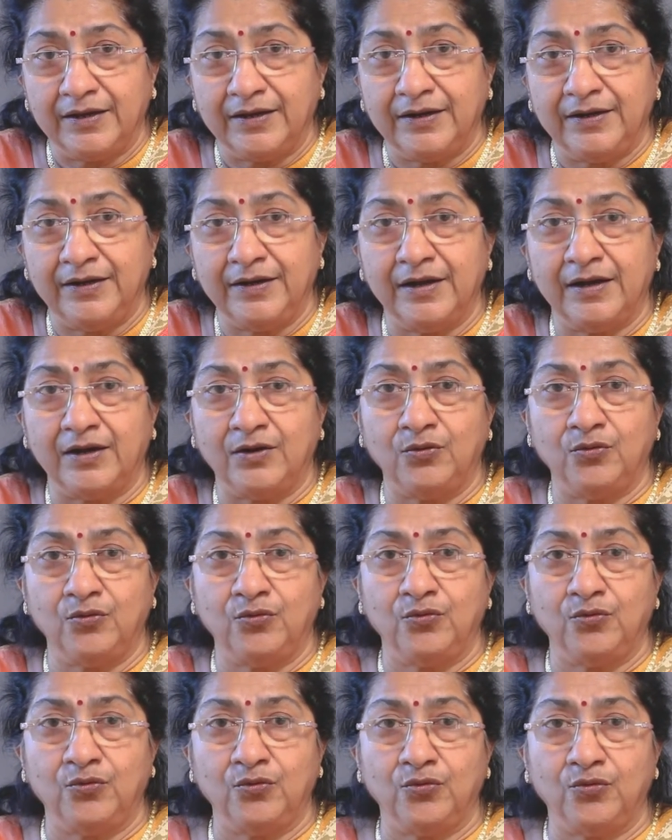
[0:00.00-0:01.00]
Now,
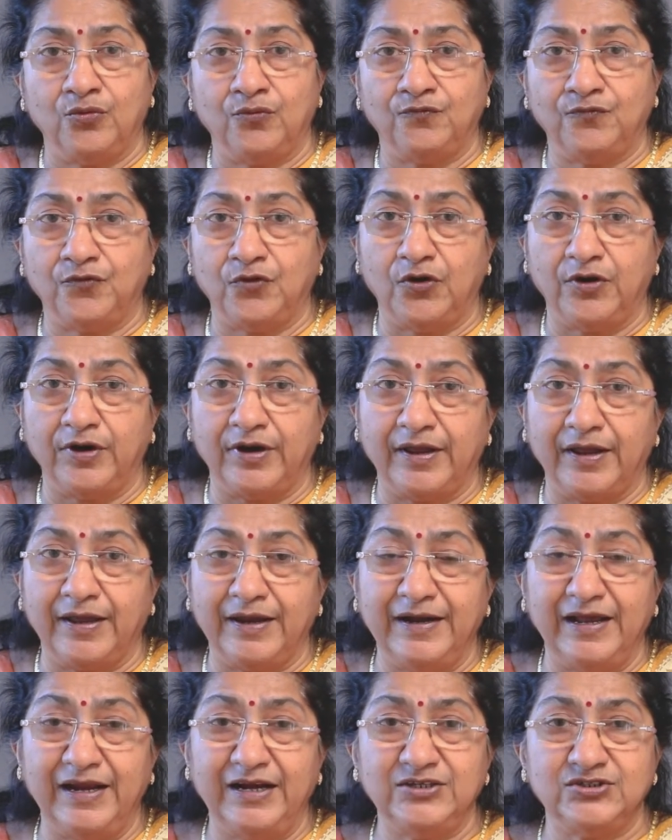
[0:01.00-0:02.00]
for
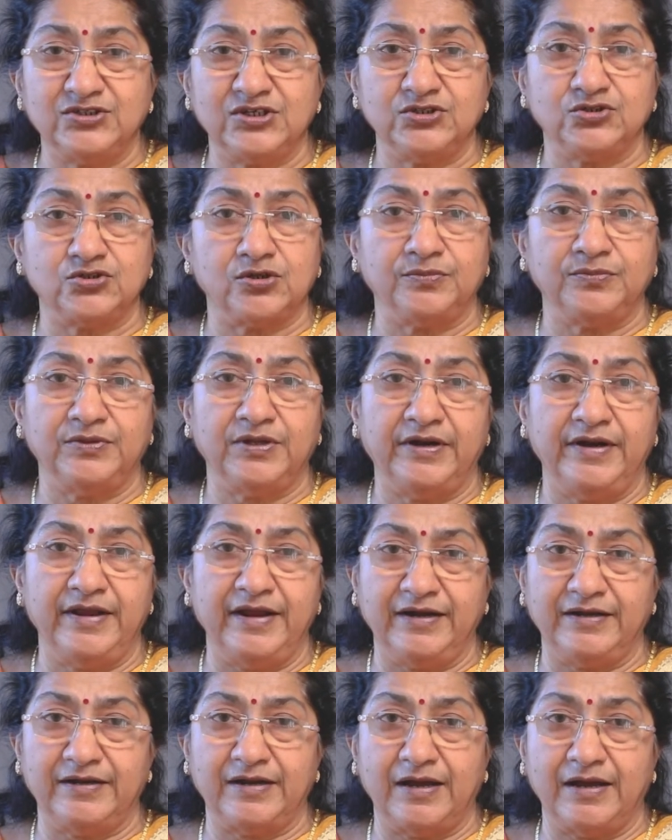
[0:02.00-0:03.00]
analysis of the
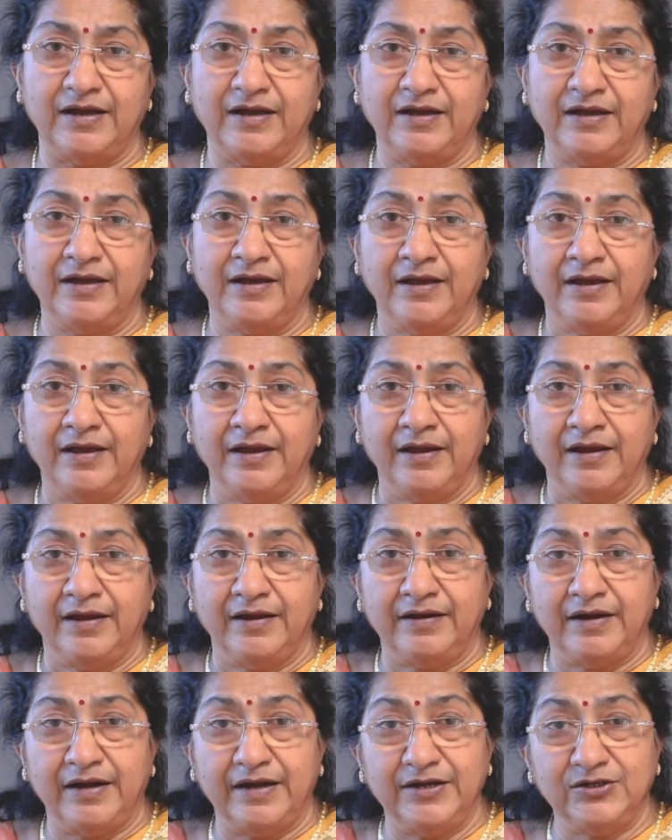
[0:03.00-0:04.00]
data,
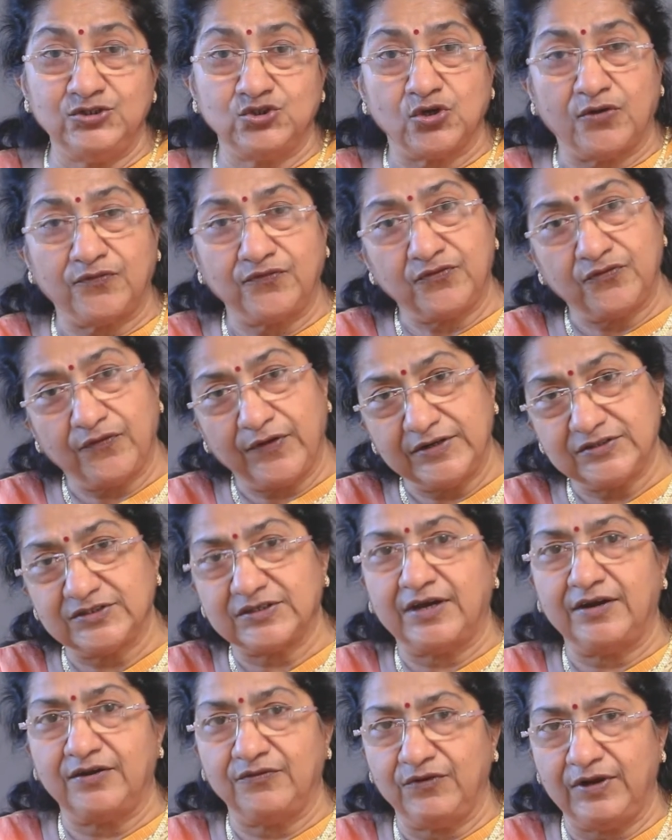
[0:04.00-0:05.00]
ready softwares
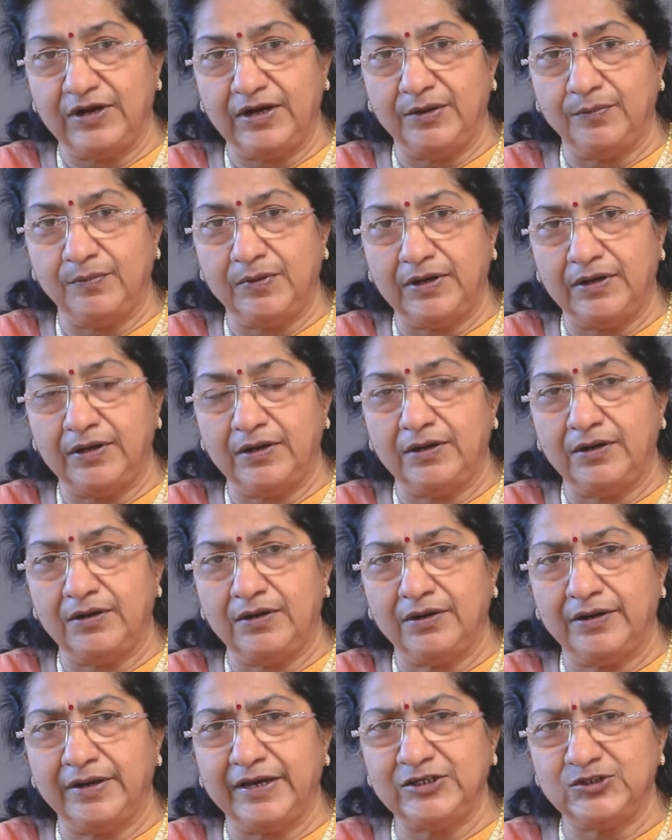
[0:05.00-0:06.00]
are available,
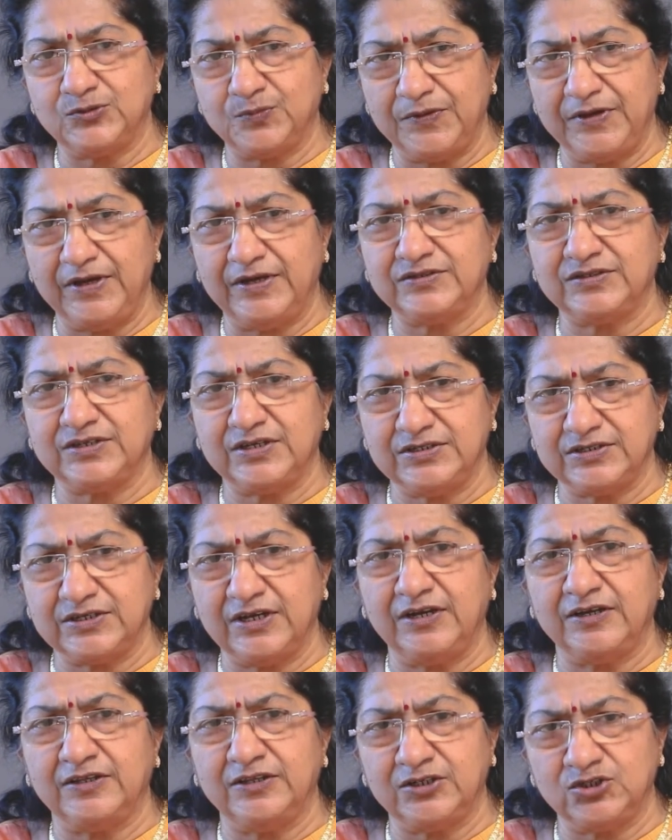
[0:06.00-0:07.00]
SPSS
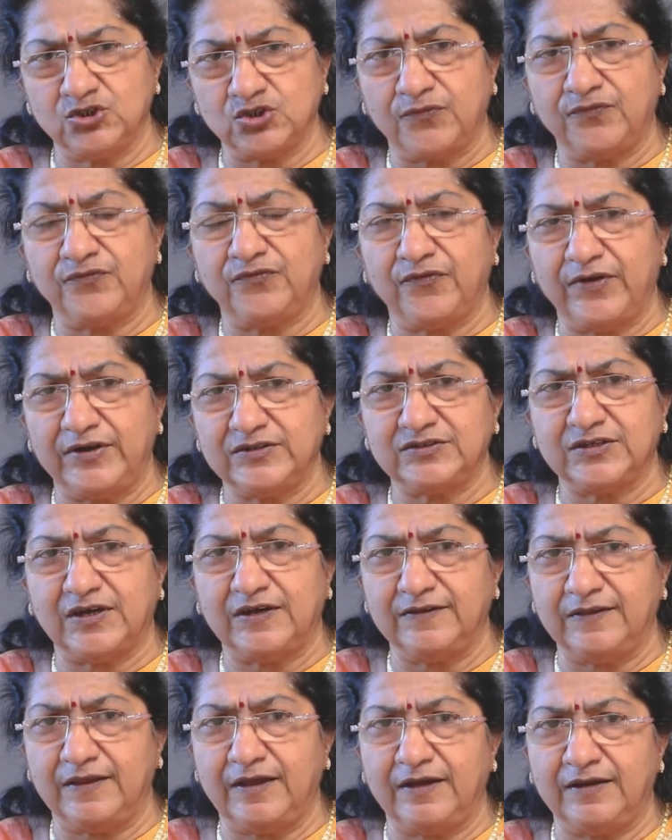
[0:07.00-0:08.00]
and other softwares
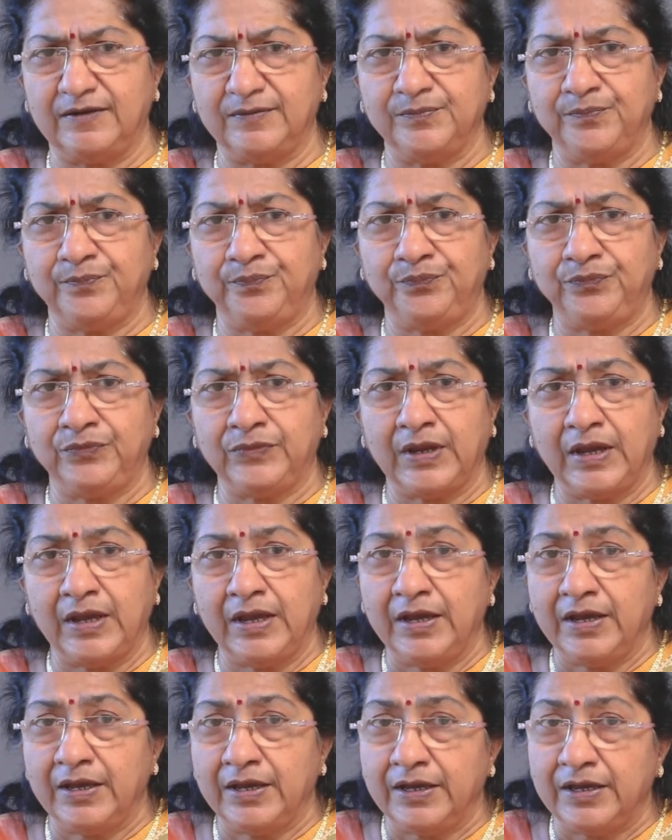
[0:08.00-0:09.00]
are there.
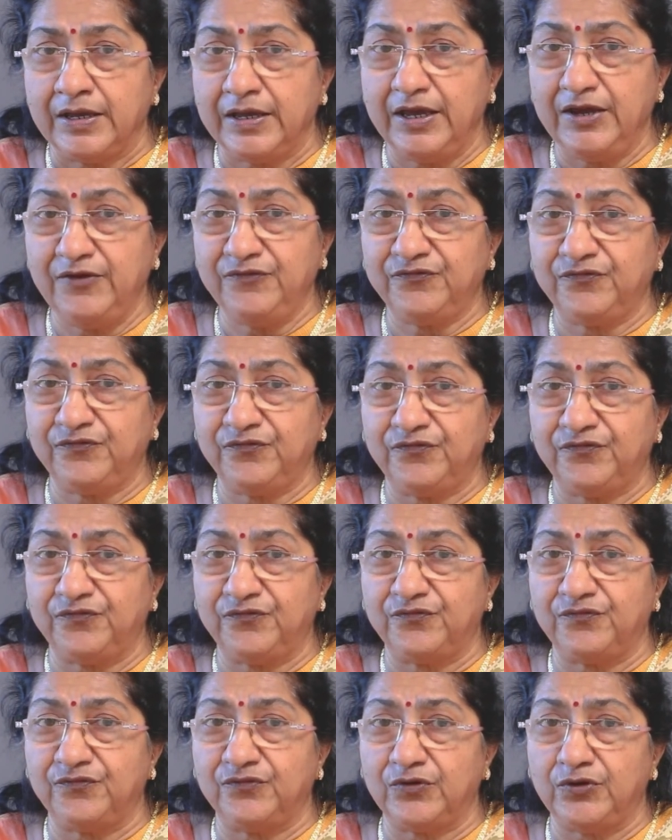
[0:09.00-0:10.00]
If
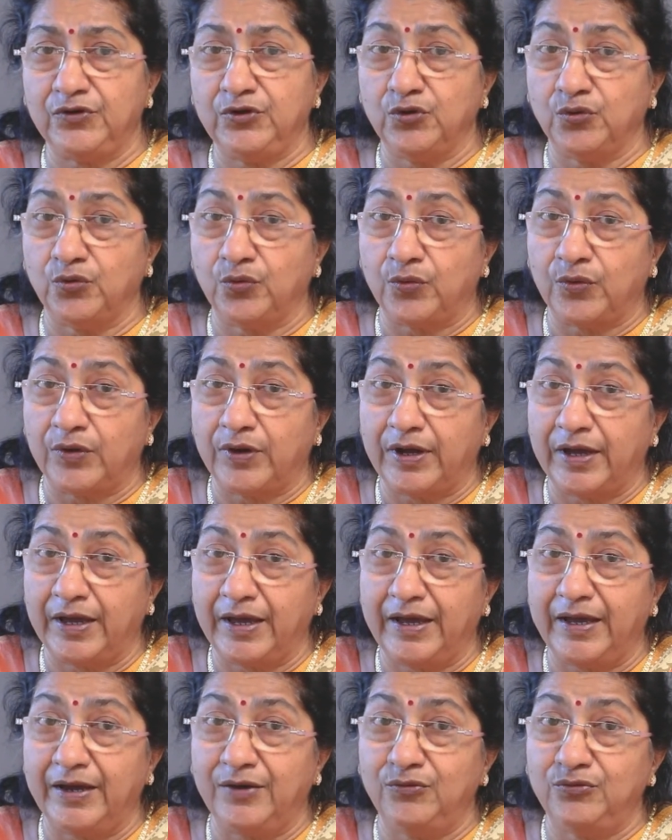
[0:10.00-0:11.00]
you
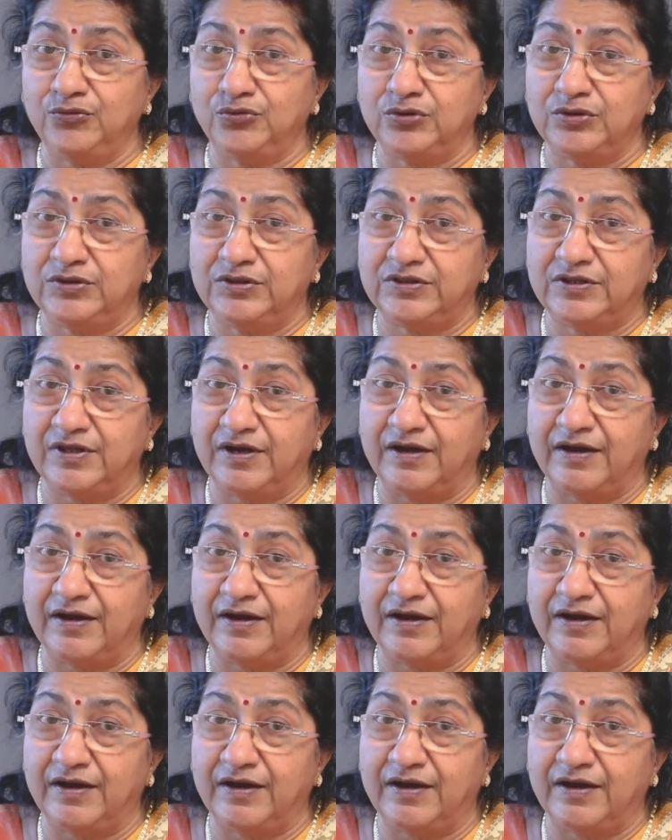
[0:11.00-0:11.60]
have the